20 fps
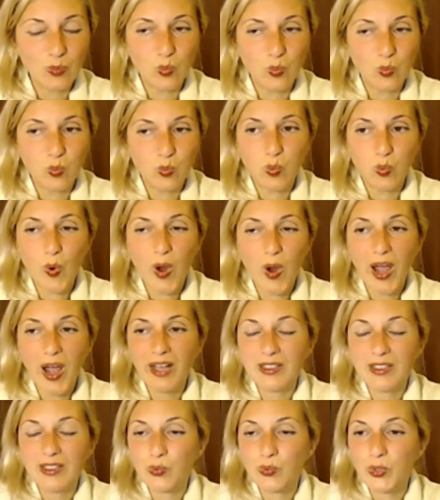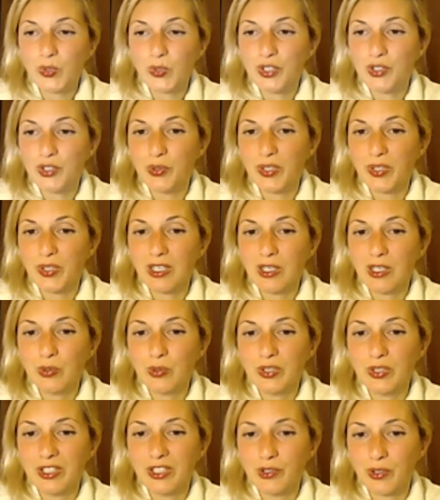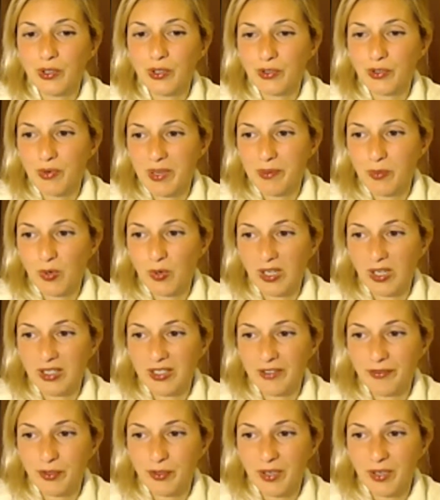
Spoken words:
What would you include in your dream world if